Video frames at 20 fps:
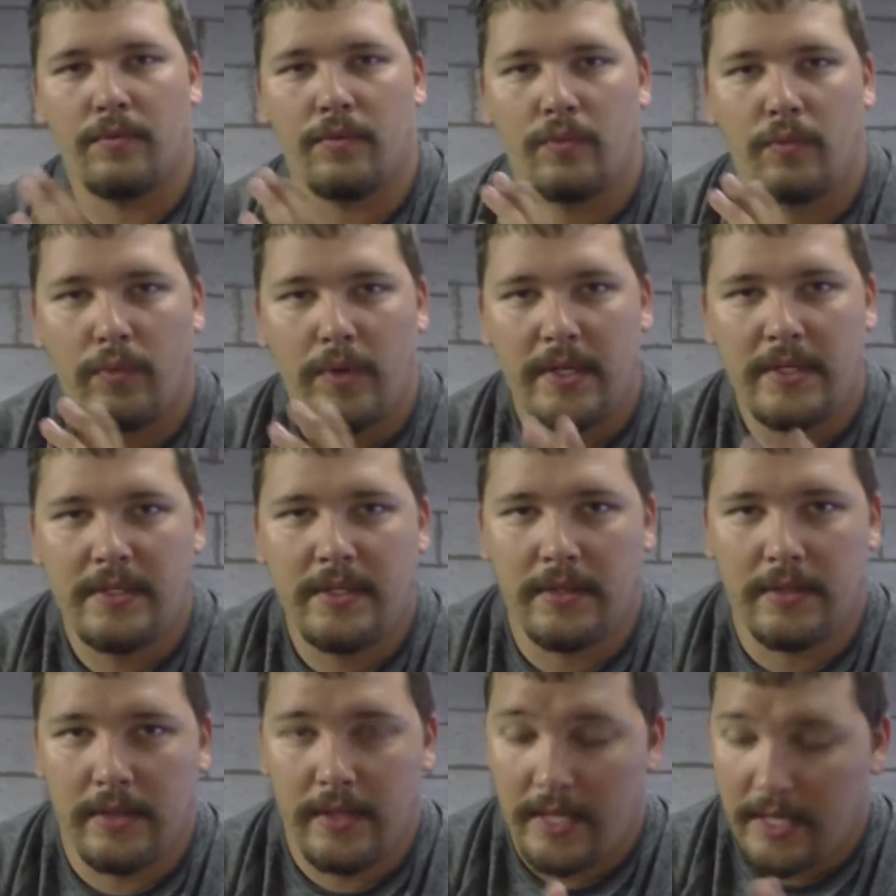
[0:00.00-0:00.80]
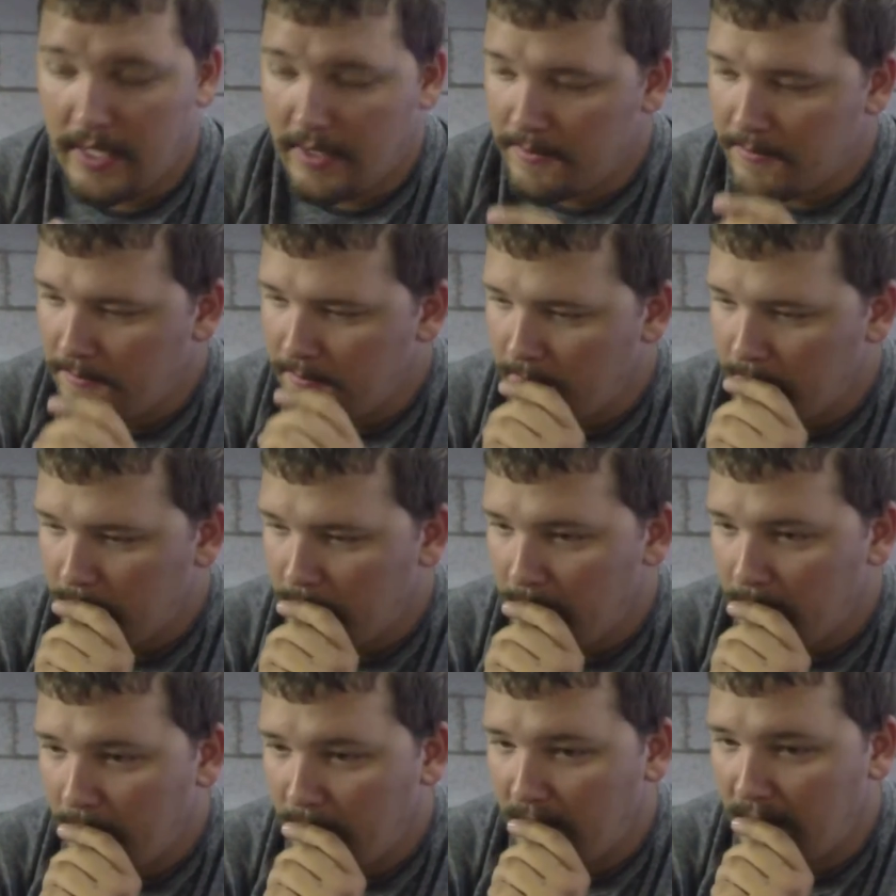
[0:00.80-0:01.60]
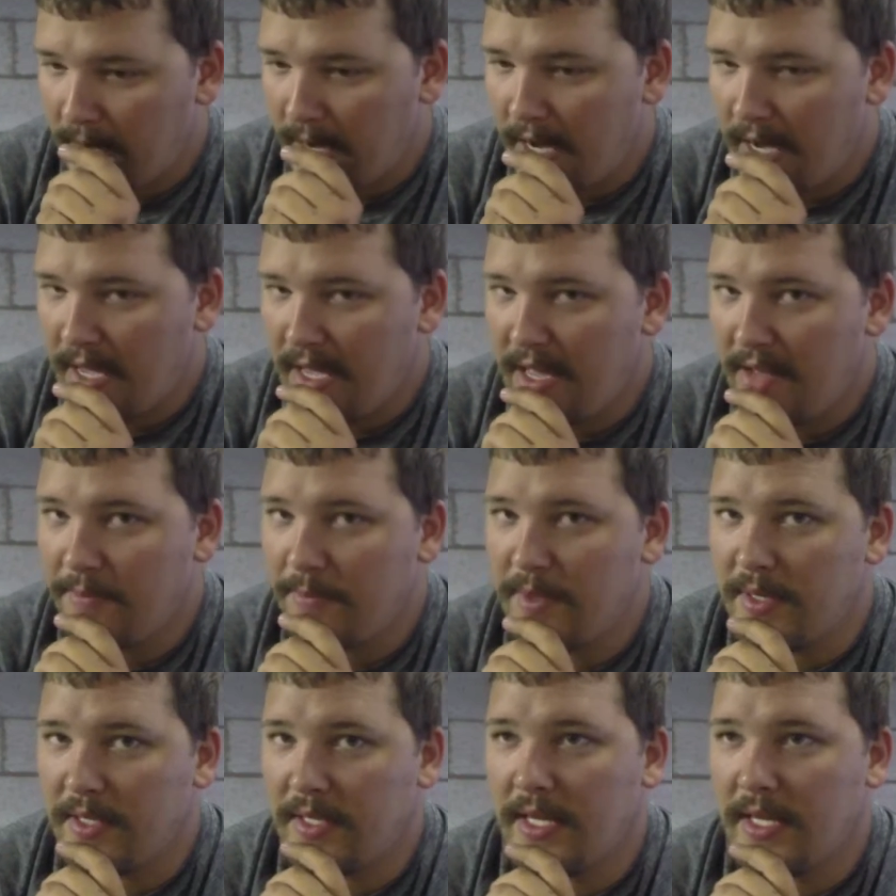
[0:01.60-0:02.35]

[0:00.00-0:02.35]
recently, I have been